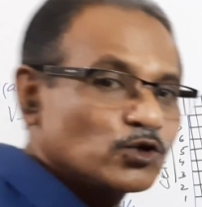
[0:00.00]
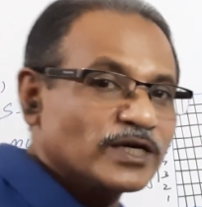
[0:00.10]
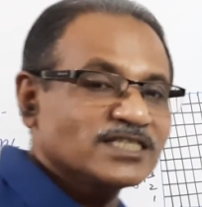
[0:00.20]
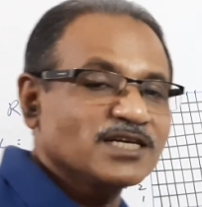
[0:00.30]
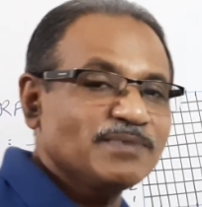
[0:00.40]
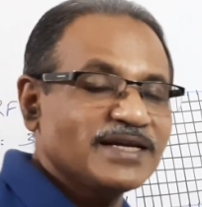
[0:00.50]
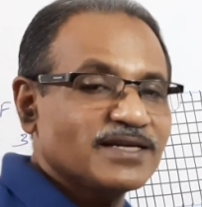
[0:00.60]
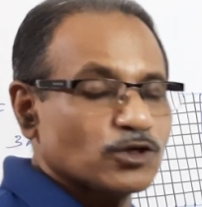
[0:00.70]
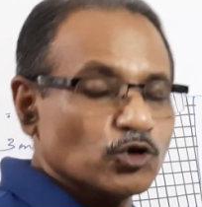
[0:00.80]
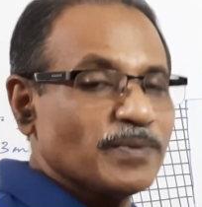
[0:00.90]
2
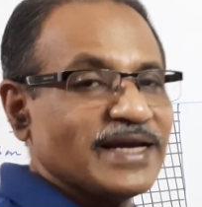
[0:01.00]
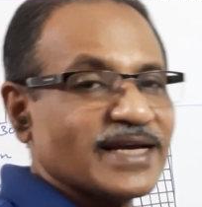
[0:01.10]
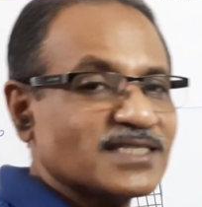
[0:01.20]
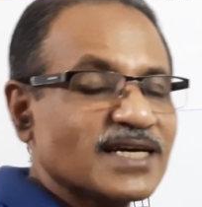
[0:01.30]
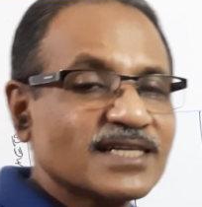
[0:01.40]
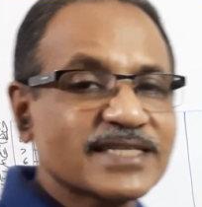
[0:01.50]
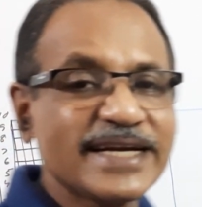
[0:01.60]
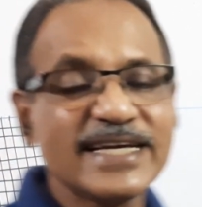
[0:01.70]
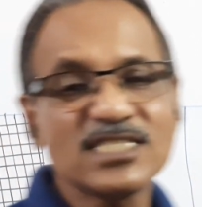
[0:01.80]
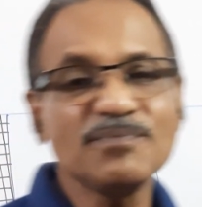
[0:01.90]
meters,
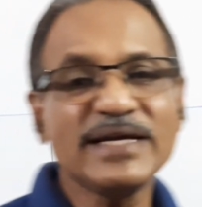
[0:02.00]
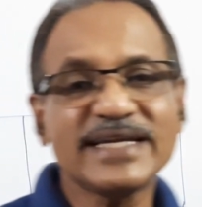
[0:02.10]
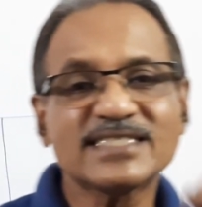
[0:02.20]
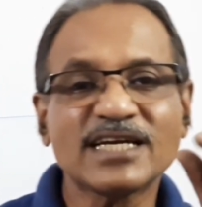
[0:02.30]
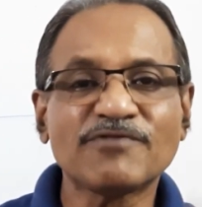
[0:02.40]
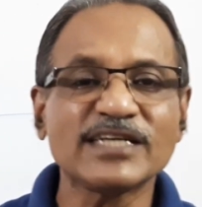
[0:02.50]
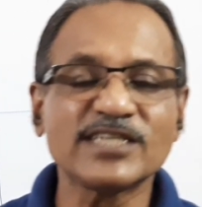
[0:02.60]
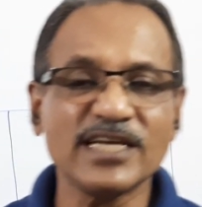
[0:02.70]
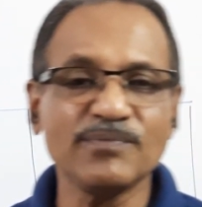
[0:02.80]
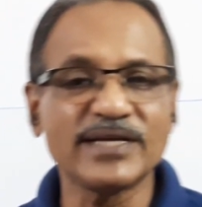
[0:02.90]
3 decimeters and 5
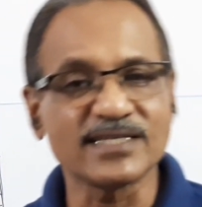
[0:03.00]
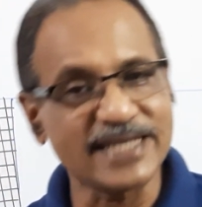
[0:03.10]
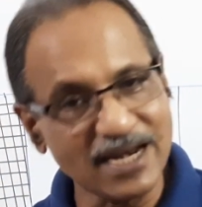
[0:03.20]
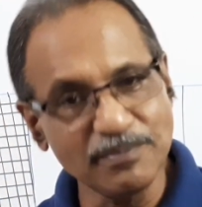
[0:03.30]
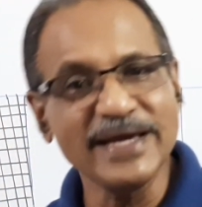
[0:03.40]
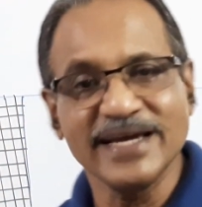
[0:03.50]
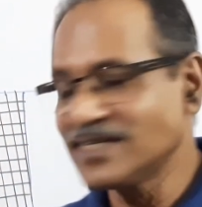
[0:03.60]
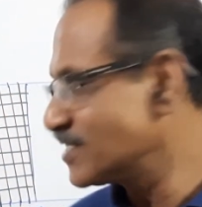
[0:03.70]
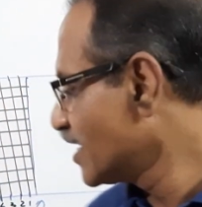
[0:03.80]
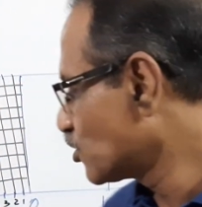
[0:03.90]
centimeters. That
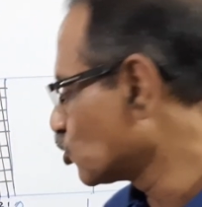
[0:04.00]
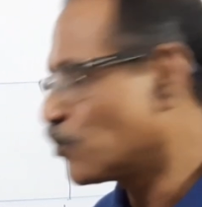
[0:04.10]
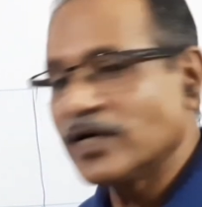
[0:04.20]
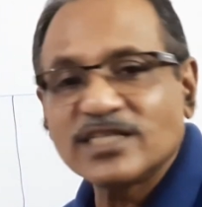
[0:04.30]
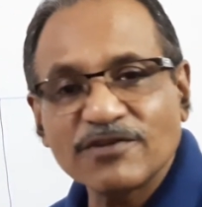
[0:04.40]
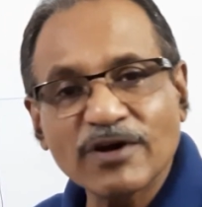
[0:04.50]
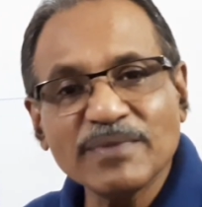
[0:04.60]
means 2.35